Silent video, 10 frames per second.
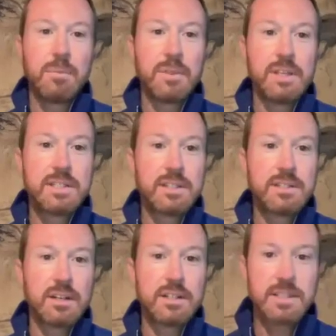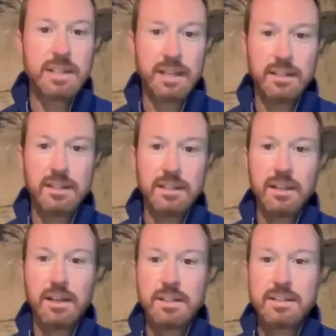This is our second
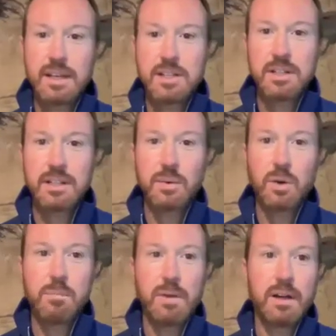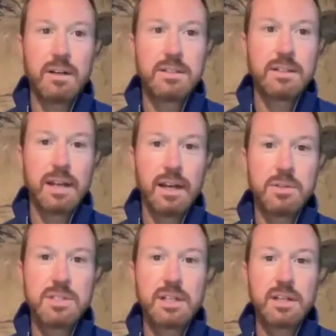session in the What Matters Now
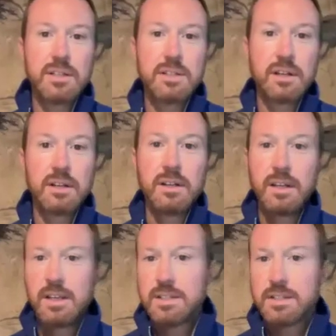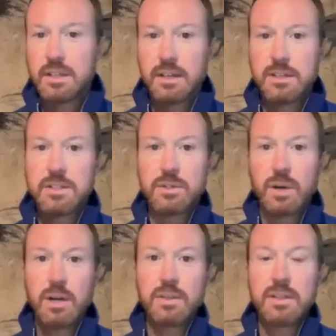series, our series
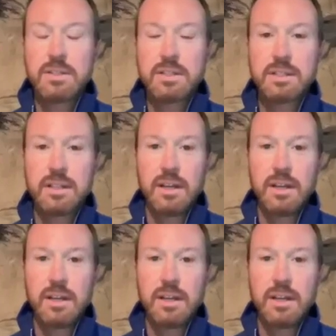throughout this